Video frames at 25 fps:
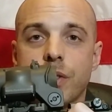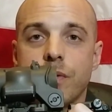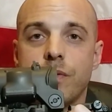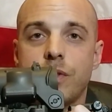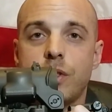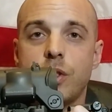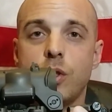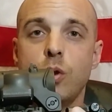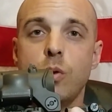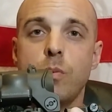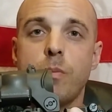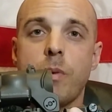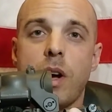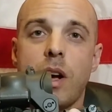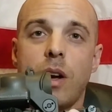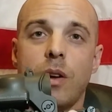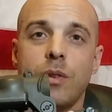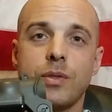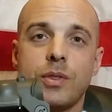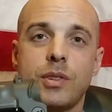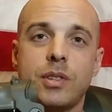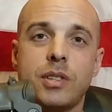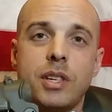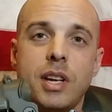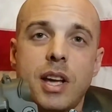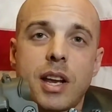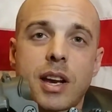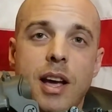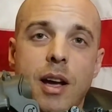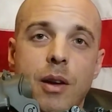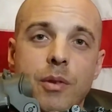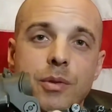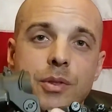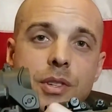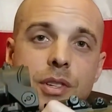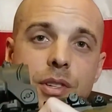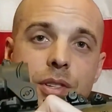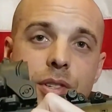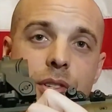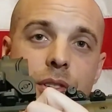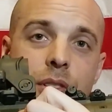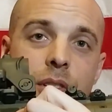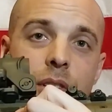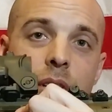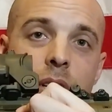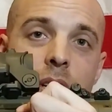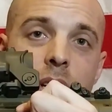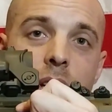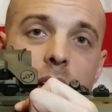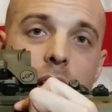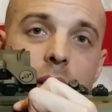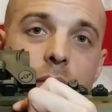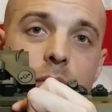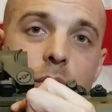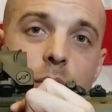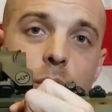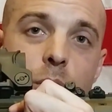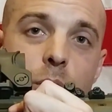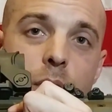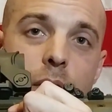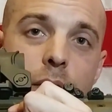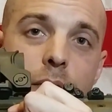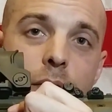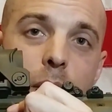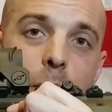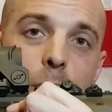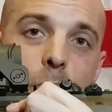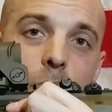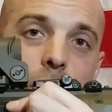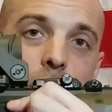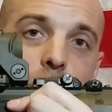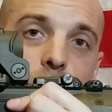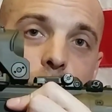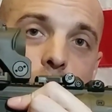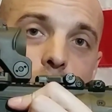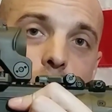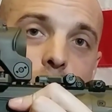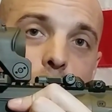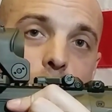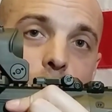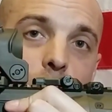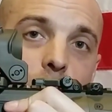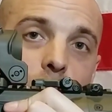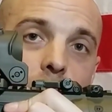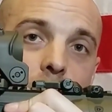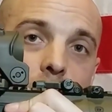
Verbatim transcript: of two pounds, 10 ounces. If you, if I put the trigger pull